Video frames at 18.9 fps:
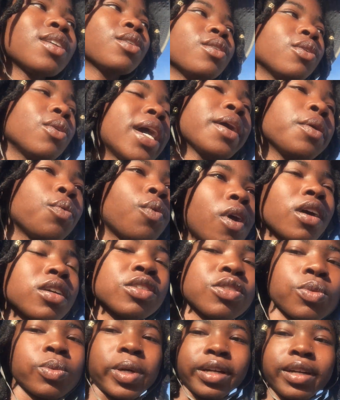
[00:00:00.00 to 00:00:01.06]
so I
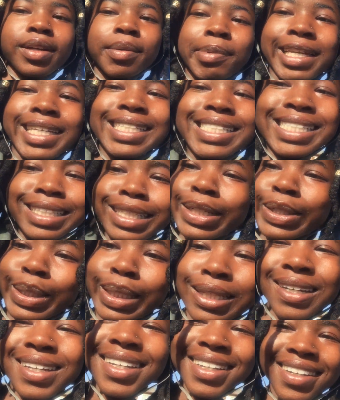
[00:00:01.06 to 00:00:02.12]
walk to work because
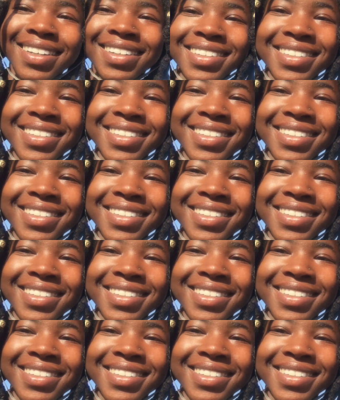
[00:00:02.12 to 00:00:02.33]
literally